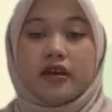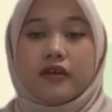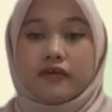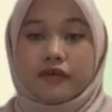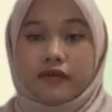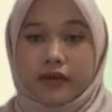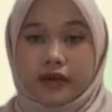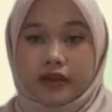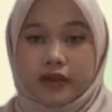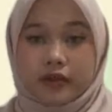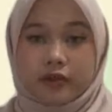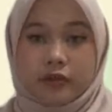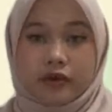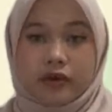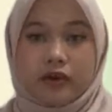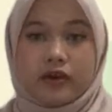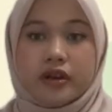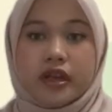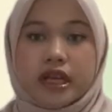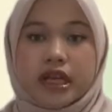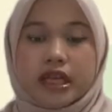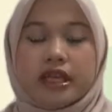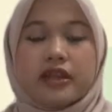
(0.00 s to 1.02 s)
Furthermore,
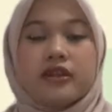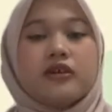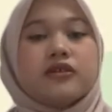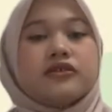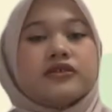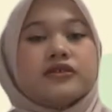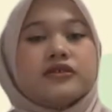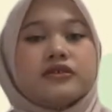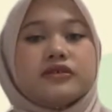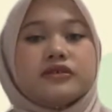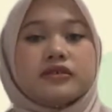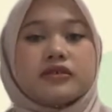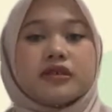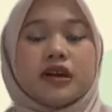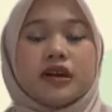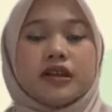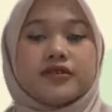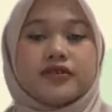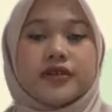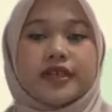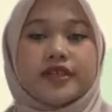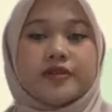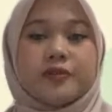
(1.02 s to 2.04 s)
it also could
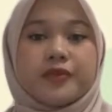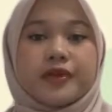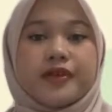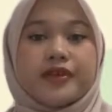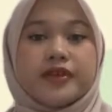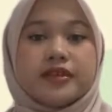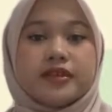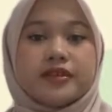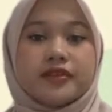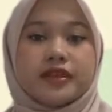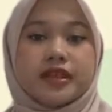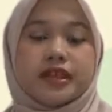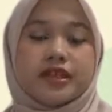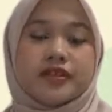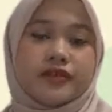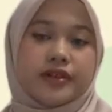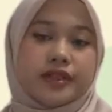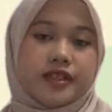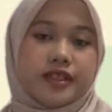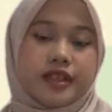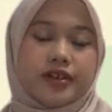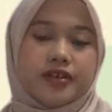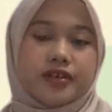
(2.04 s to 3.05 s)
cause respiratory
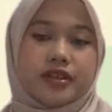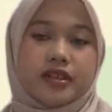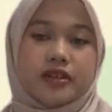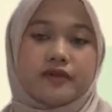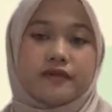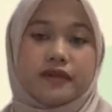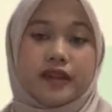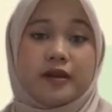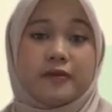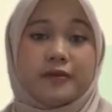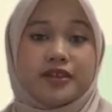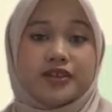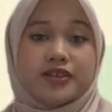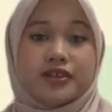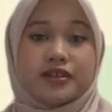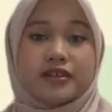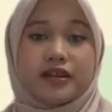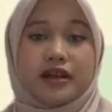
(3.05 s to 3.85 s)
irritation, inflammation,